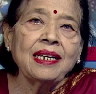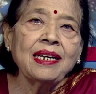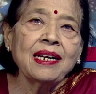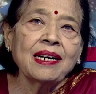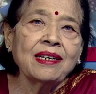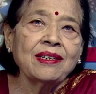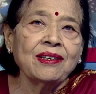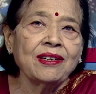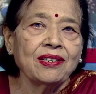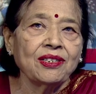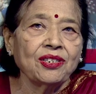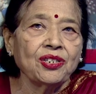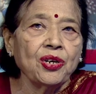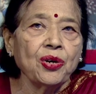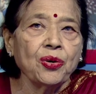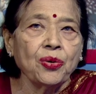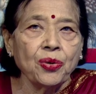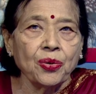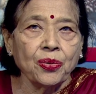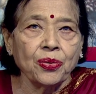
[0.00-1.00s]
Learners,
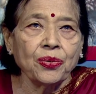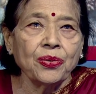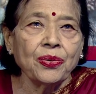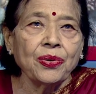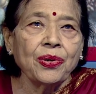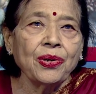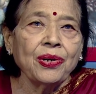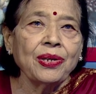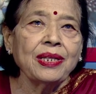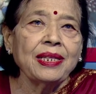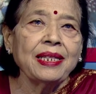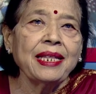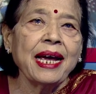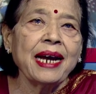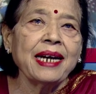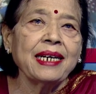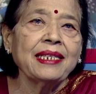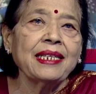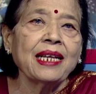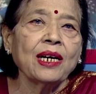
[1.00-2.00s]
you know
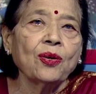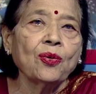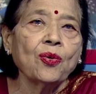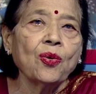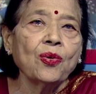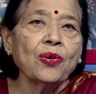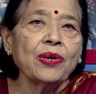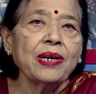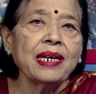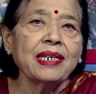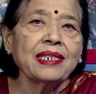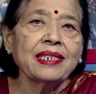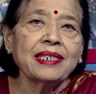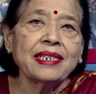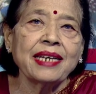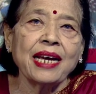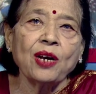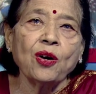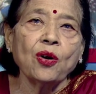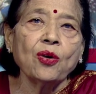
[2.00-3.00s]
that the coconuts
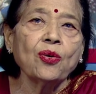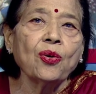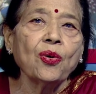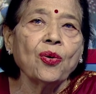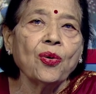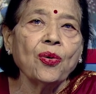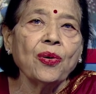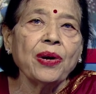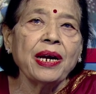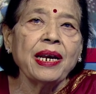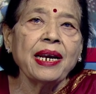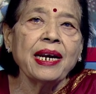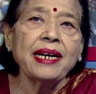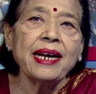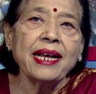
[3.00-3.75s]
cannot grow in